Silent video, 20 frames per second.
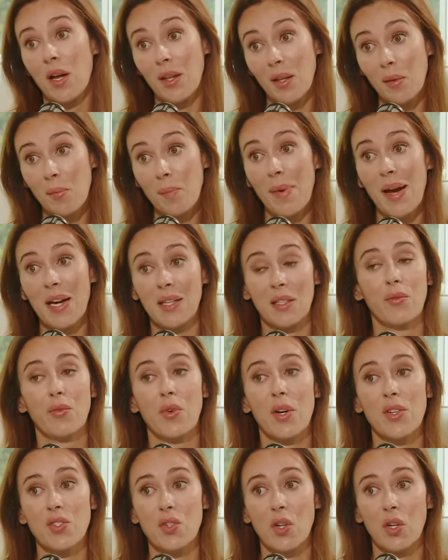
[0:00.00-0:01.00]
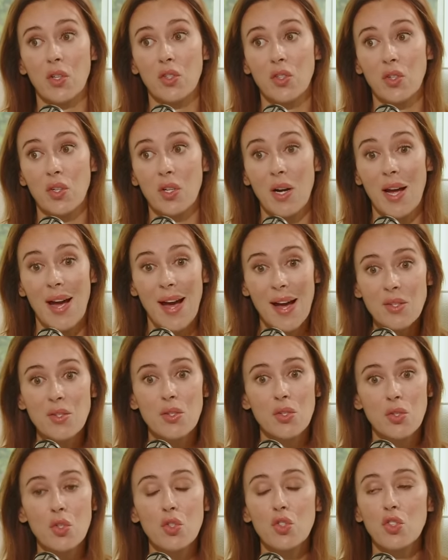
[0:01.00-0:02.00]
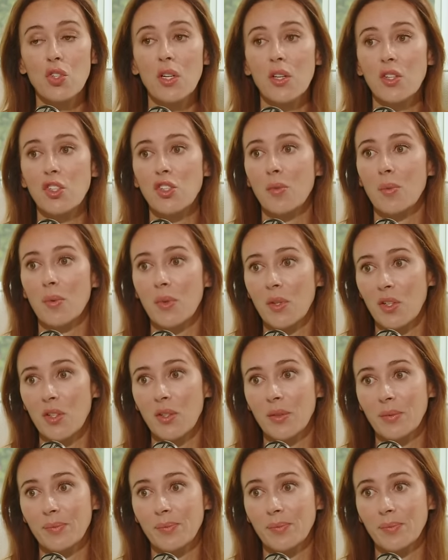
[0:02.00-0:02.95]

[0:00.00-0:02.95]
impact infrastructure as a social entrepreneur.